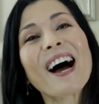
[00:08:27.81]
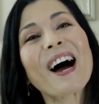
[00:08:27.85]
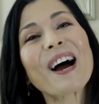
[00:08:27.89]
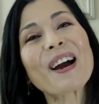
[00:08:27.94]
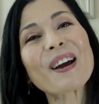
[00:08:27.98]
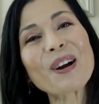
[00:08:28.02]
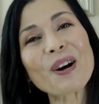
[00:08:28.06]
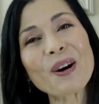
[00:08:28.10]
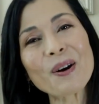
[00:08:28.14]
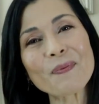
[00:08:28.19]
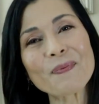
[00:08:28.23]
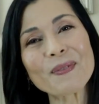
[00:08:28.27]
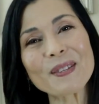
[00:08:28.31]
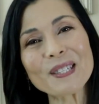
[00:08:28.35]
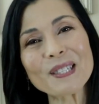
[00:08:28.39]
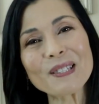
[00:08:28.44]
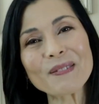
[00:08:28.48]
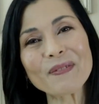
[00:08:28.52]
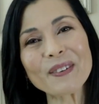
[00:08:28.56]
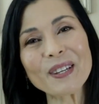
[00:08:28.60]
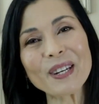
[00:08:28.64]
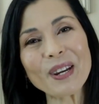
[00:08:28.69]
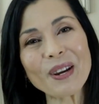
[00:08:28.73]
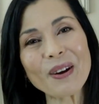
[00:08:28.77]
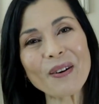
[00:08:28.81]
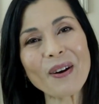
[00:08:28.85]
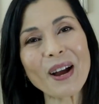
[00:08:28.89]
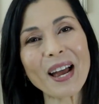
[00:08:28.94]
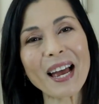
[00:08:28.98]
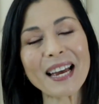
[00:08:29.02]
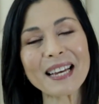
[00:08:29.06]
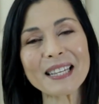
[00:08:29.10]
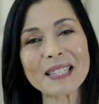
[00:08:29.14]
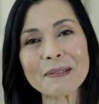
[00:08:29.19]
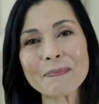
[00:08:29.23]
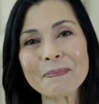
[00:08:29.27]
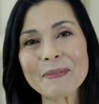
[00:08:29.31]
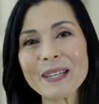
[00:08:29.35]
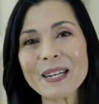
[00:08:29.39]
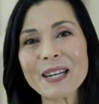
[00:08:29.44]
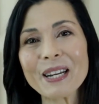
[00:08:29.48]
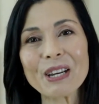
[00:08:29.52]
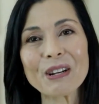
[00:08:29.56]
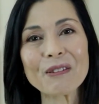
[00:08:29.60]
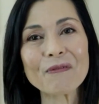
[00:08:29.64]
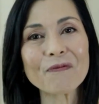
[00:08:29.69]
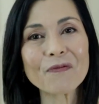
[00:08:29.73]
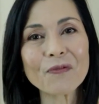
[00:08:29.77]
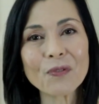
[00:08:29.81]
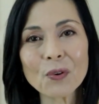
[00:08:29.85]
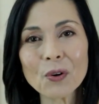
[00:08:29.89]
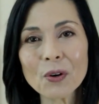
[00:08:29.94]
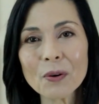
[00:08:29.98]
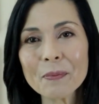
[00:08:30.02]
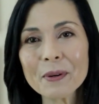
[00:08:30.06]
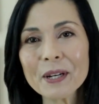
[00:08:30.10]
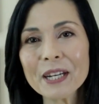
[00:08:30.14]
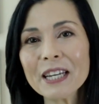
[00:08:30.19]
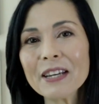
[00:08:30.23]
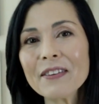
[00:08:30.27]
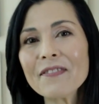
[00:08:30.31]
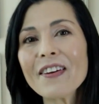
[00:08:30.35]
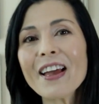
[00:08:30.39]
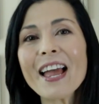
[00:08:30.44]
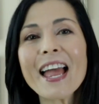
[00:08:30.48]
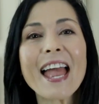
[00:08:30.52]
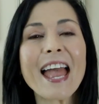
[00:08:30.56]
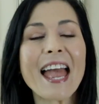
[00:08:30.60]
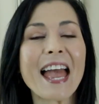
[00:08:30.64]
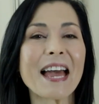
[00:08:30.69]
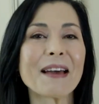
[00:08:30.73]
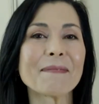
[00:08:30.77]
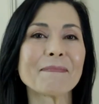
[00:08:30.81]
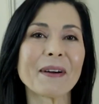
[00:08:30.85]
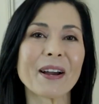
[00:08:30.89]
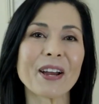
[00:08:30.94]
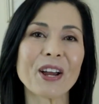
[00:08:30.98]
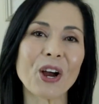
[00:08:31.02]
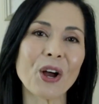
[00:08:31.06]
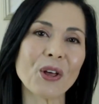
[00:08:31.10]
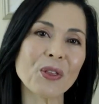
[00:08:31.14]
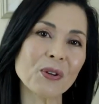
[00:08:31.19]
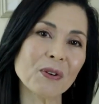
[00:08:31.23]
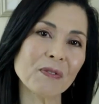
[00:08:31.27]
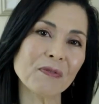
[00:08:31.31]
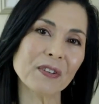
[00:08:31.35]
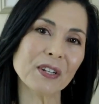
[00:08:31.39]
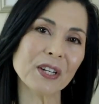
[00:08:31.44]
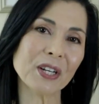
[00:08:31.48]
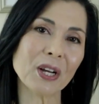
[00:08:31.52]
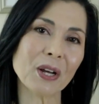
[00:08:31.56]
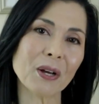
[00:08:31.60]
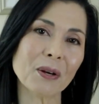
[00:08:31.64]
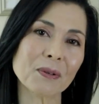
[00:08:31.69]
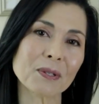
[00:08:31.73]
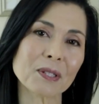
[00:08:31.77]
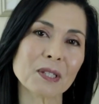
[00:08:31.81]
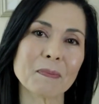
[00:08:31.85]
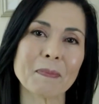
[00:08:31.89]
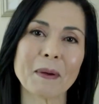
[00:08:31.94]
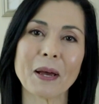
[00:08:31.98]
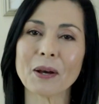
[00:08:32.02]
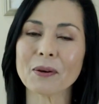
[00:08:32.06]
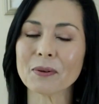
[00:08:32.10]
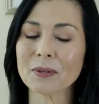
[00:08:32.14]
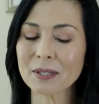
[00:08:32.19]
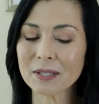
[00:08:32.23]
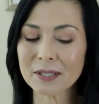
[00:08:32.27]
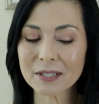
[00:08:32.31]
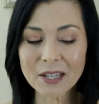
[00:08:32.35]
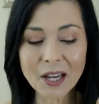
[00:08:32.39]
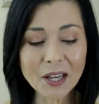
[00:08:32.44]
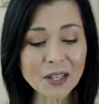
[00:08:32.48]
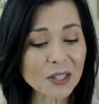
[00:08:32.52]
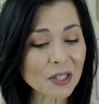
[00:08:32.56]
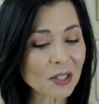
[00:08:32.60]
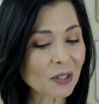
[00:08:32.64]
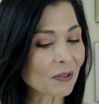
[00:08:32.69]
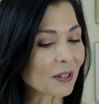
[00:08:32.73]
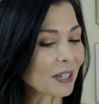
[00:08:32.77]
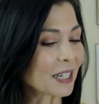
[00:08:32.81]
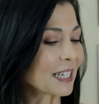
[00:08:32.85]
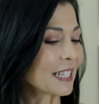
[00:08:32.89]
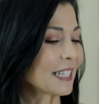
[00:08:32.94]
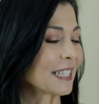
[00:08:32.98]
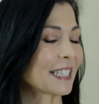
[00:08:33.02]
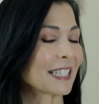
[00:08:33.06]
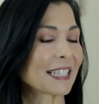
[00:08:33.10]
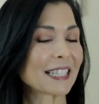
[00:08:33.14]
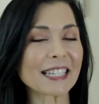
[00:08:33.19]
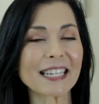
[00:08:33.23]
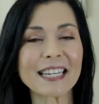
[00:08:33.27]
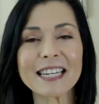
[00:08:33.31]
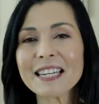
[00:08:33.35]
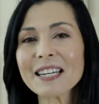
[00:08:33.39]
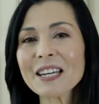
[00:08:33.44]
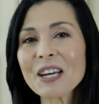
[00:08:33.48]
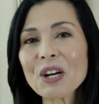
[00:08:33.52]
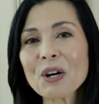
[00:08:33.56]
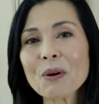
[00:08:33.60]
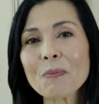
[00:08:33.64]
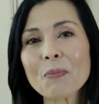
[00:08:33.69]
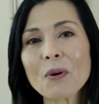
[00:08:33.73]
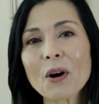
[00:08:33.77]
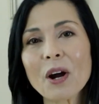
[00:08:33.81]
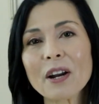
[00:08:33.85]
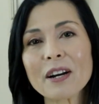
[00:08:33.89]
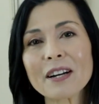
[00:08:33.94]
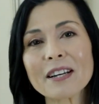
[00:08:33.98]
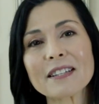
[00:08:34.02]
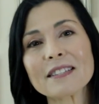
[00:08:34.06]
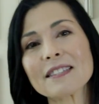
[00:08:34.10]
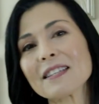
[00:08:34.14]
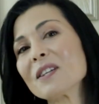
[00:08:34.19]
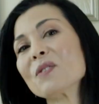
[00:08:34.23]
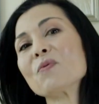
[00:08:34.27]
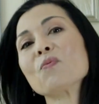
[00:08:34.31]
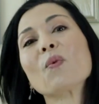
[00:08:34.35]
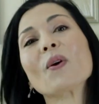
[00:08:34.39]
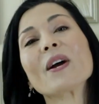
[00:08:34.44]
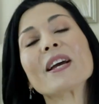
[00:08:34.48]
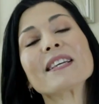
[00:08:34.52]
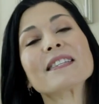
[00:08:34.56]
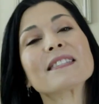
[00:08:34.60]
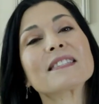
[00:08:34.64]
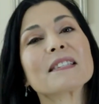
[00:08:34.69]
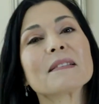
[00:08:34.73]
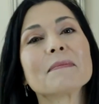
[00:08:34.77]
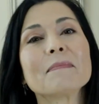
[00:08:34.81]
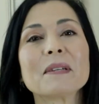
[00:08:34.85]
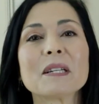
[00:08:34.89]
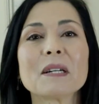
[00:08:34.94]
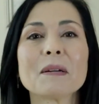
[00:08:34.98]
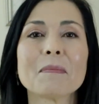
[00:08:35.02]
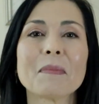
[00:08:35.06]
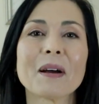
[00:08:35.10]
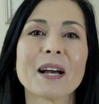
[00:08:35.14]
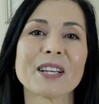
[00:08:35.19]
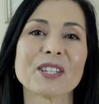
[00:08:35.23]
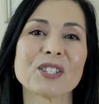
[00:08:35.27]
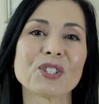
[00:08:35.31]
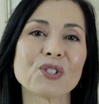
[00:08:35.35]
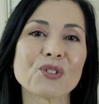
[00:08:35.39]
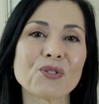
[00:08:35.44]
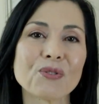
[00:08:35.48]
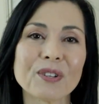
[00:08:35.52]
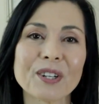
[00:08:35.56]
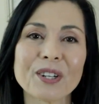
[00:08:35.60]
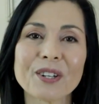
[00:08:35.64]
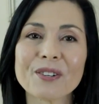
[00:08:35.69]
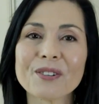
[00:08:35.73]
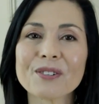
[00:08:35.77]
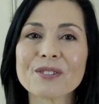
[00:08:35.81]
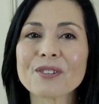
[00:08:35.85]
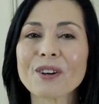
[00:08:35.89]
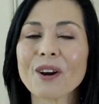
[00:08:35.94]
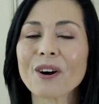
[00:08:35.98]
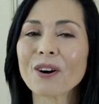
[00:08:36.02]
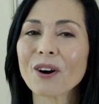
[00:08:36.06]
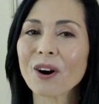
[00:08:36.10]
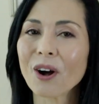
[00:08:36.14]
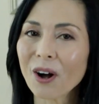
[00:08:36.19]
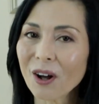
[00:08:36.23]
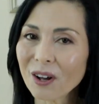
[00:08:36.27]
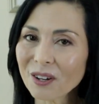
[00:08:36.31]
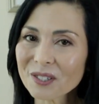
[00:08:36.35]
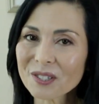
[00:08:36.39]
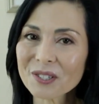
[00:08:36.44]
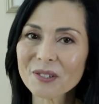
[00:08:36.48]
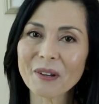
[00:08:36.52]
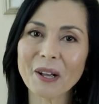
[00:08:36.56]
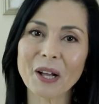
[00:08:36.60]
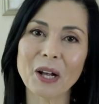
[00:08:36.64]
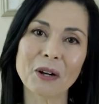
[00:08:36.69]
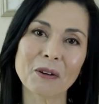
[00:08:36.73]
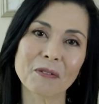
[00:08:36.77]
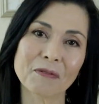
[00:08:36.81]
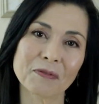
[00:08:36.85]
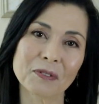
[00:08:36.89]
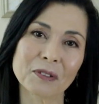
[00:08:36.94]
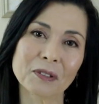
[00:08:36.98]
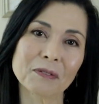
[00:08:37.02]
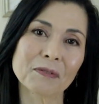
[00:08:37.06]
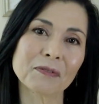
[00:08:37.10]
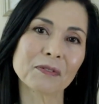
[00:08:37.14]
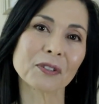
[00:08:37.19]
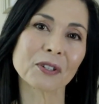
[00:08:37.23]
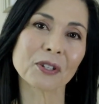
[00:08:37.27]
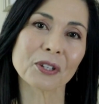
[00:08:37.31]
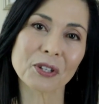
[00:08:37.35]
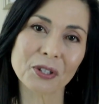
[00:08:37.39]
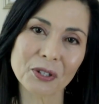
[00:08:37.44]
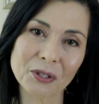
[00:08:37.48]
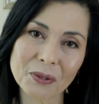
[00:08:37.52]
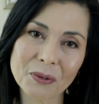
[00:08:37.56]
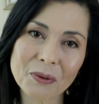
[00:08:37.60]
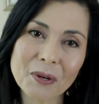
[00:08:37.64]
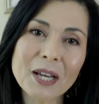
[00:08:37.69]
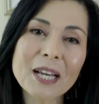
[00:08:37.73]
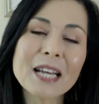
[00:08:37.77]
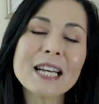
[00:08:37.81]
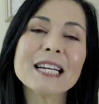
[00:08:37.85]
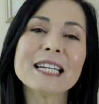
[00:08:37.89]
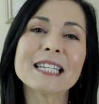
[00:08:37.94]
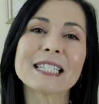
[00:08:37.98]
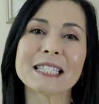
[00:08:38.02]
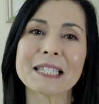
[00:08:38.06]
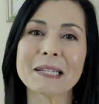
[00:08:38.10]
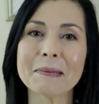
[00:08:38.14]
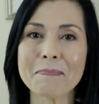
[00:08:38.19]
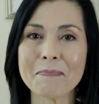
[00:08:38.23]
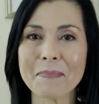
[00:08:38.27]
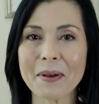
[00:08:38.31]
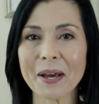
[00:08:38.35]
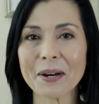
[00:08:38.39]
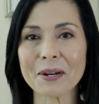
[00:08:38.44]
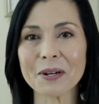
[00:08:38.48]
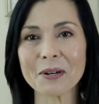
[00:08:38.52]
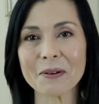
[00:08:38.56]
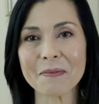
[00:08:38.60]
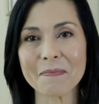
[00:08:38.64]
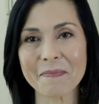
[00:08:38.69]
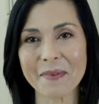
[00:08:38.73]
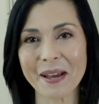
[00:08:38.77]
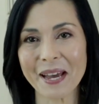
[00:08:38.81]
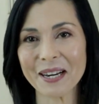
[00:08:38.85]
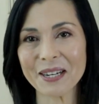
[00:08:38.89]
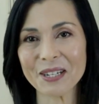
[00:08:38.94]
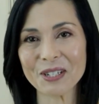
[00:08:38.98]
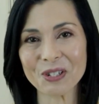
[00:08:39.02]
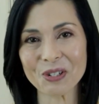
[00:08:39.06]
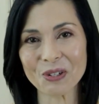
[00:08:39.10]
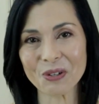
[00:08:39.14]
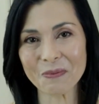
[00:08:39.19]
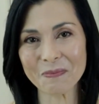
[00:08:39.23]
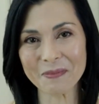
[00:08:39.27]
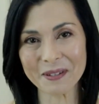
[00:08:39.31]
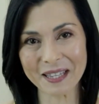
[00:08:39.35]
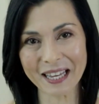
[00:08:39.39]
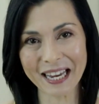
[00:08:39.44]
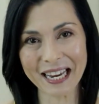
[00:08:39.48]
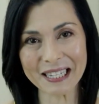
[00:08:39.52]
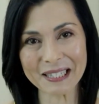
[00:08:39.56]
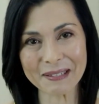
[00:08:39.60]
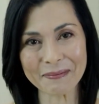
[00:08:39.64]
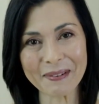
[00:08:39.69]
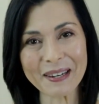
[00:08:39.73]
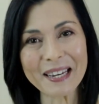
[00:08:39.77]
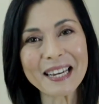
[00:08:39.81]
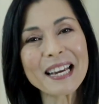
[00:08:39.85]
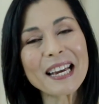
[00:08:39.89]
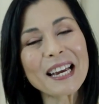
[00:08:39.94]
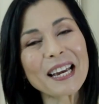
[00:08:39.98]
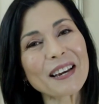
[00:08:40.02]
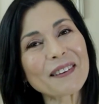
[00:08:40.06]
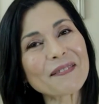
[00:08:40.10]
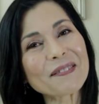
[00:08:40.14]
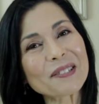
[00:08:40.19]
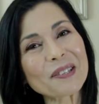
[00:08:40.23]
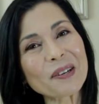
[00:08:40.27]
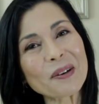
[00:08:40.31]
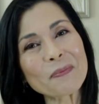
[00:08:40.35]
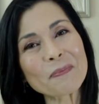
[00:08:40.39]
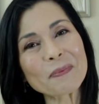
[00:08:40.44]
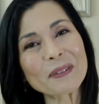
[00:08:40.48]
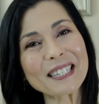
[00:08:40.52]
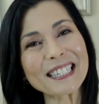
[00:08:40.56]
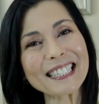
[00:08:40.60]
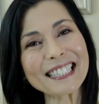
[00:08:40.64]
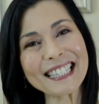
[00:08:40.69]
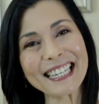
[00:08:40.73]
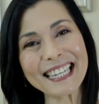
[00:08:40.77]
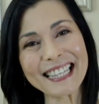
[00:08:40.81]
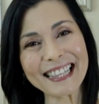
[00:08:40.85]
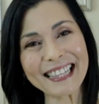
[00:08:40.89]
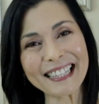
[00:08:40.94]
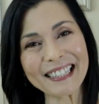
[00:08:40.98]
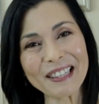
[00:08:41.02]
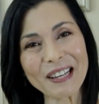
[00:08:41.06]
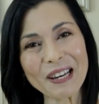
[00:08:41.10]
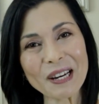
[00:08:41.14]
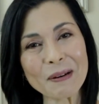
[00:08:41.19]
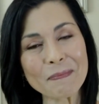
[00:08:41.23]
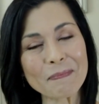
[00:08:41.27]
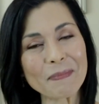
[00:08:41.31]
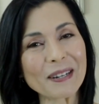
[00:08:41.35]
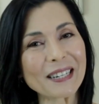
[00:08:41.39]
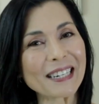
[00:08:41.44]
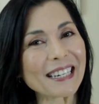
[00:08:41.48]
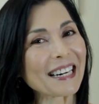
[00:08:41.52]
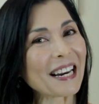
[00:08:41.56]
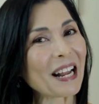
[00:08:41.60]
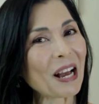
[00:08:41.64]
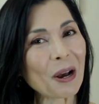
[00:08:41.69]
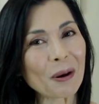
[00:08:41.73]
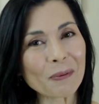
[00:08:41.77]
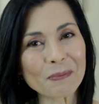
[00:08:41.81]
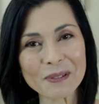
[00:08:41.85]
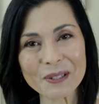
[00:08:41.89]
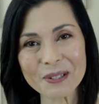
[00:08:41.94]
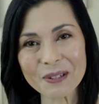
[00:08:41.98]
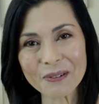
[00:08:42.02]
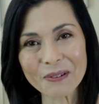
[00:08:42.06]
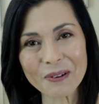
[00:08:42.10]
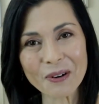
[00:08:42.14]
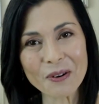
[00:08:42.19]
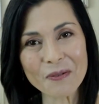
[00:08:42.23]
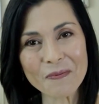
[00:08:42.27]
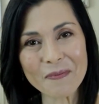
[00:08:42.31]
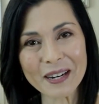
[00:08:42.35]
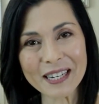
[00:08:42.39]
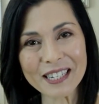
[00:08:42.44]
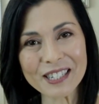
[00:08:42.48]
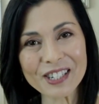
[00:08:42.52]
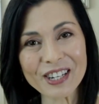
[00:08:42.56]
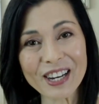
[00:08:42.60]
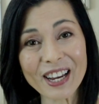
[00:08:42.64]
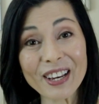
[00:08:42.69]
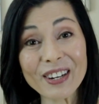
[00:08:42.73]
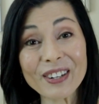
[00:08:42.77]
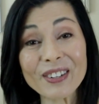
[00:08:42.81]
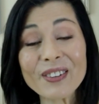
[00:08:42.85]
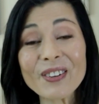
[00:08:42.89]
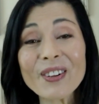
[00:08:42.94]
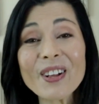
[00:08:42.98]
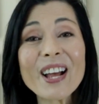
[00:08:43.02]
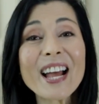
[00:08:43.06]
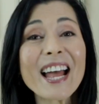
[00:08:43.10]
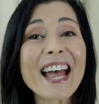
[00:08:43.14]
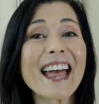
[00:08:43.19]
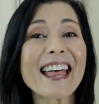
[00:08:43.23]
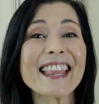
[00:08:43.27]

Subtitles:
I hope this video has been informative, and my other videos about sunscreens, skincare products, and ways to minimize triggers are also helpful for you to better manage your melasma. If so, please hit the like button. It helps to grow my channel.